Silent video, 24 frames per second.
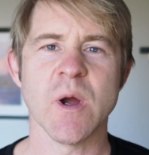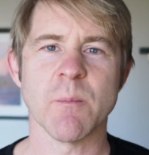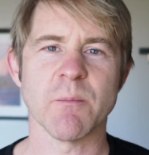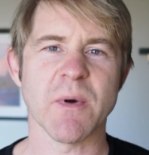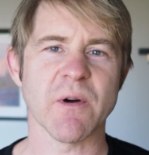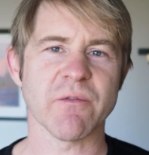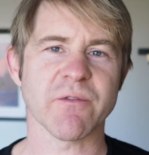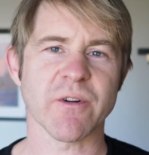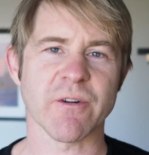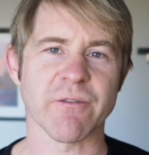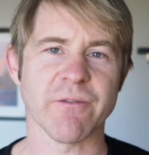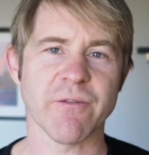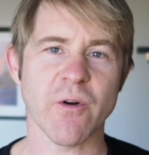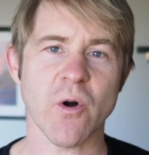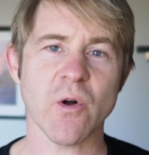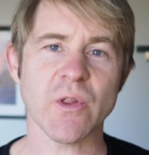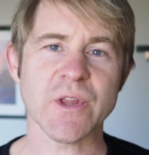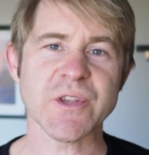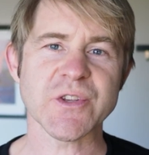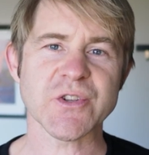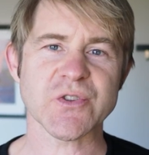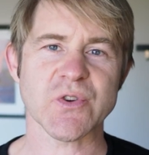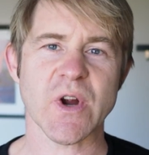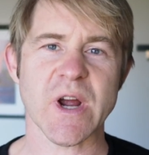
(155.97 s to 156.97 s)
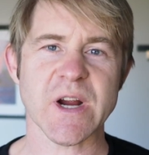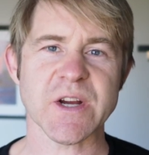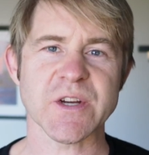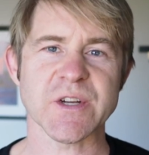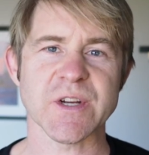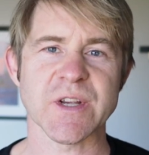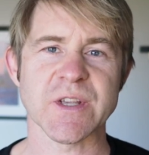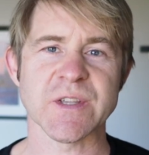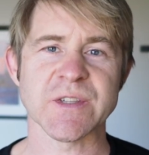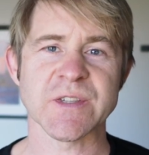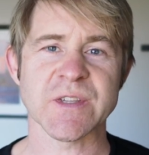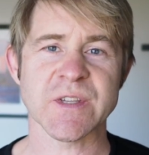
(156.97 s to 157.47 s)
but for full
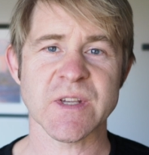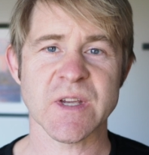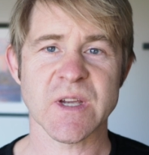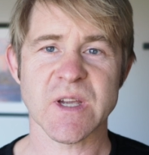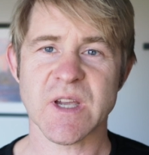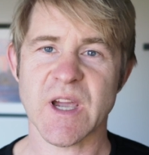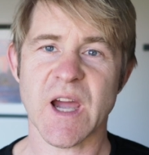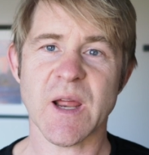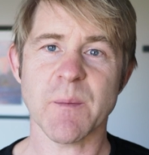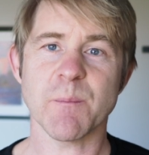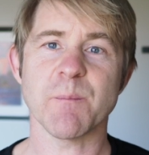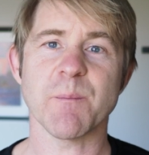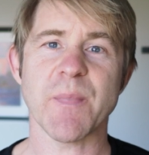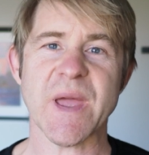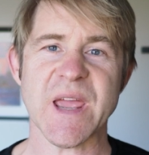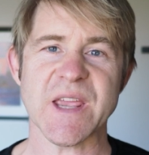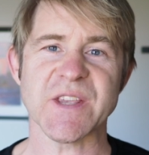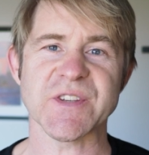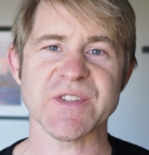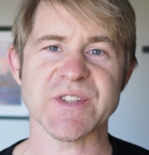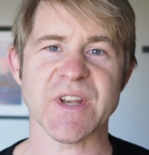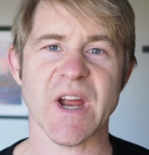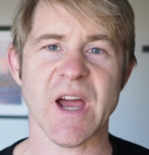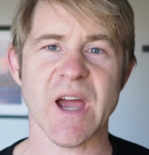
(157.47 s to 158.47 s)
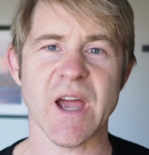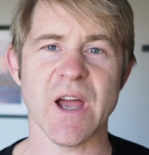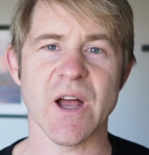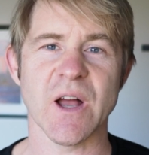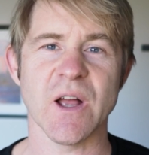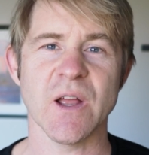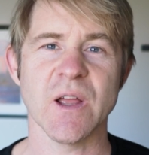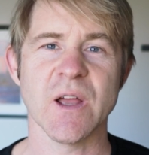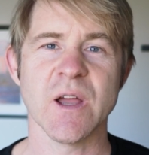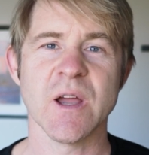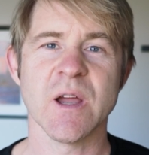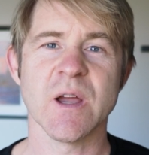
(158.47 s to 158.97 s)
instructions, cut and paste style,